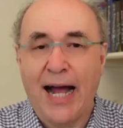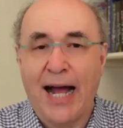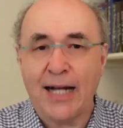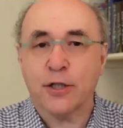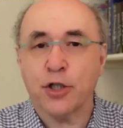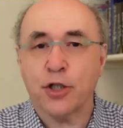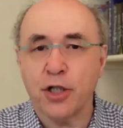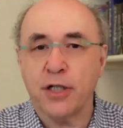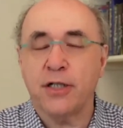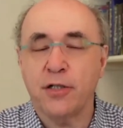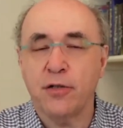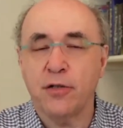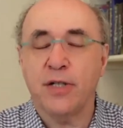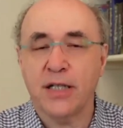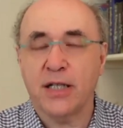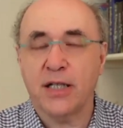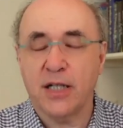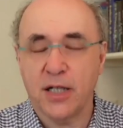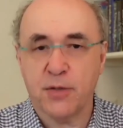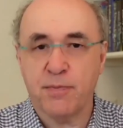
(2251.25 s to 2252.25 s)
actually
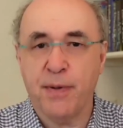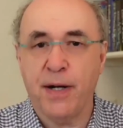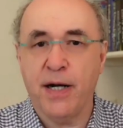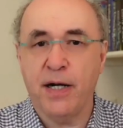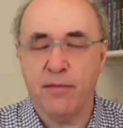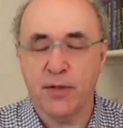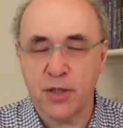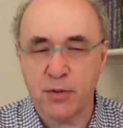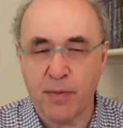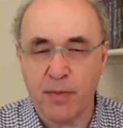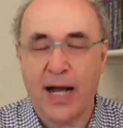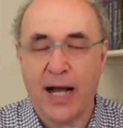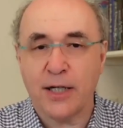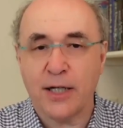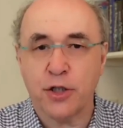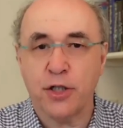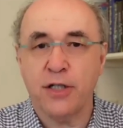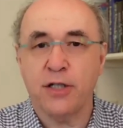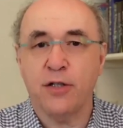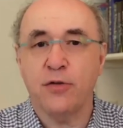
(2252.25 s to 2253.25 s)
doing the experiments by
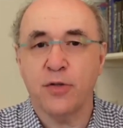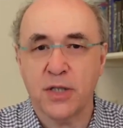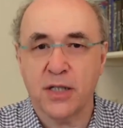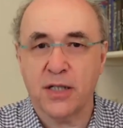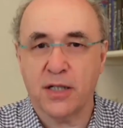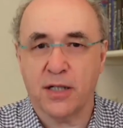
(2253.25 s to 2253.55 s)
actually using